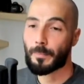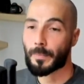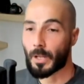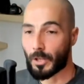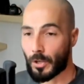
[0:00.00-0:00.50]

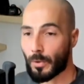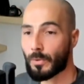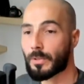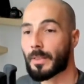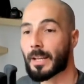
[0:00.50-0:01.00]

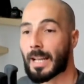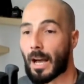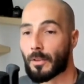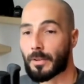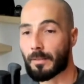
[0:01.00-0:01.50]
Use the
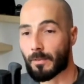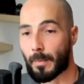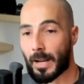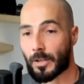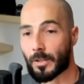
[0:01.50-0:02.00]
gathered
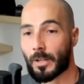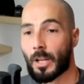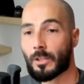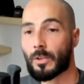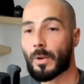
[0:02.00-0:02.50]
information
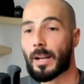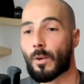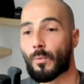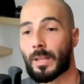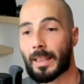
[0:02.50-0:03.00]
to create a
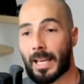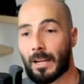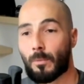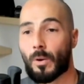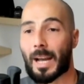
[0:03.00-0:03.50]

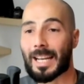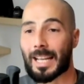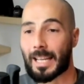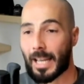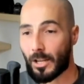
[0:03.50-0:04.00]
relatable and
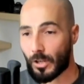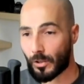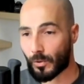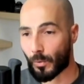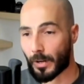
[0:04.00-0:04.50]
engaging
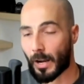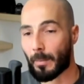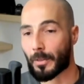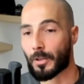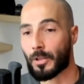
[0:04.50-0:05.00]
story
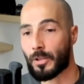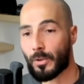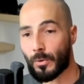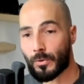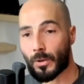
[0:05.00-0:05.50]
about the
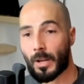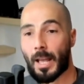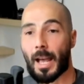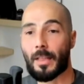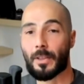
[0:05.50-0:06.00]
user
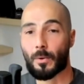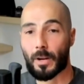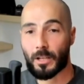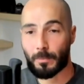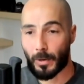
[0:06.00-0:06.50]
and their
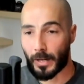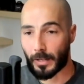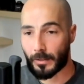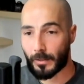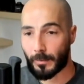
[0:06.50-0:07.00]

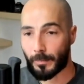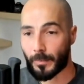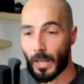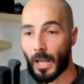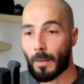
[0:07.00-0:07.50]
experience.
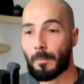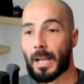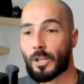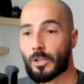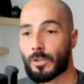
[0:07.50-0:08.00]

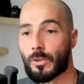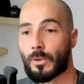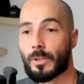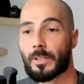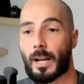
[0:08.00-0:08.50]
Make
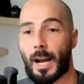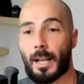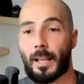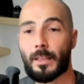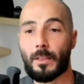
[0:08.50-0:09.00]
sure to
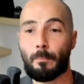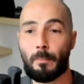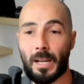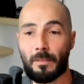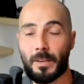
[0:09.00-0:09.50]
highlight the
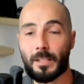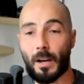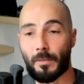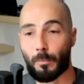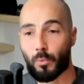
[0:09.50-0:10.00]
benefits
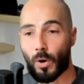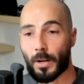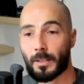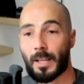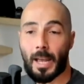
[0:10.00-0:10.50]
of the
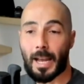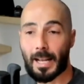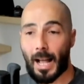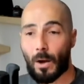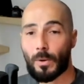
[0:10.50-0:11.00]
product and
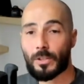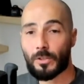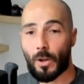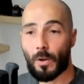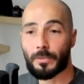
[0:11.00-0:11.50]
how it
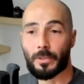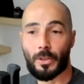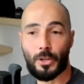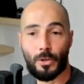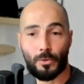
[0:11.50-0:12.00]
solves the
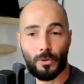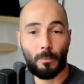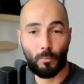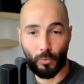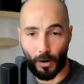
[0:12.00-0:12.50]
user's
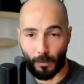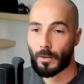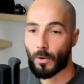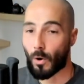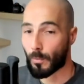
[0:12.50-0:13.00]
problem
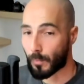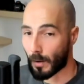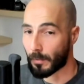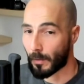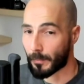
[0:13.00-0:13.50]
or
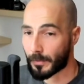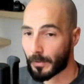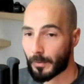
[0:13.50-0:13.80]
problems.